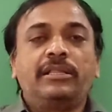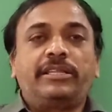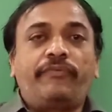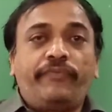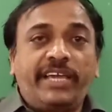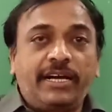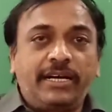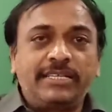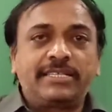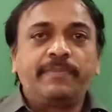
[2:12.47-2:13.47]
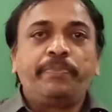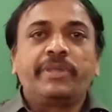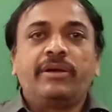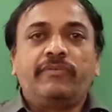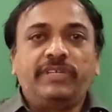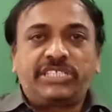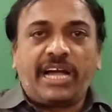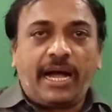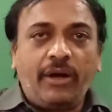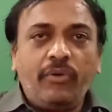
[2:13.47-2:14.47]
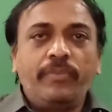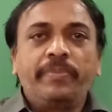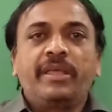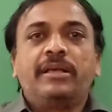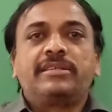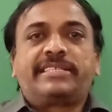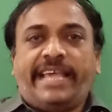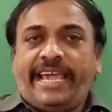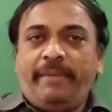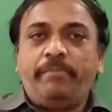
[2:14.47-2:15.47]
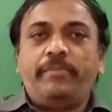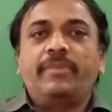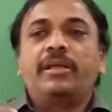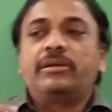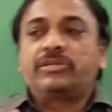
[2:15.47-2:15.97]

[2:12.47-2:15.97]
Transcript: The figures which have same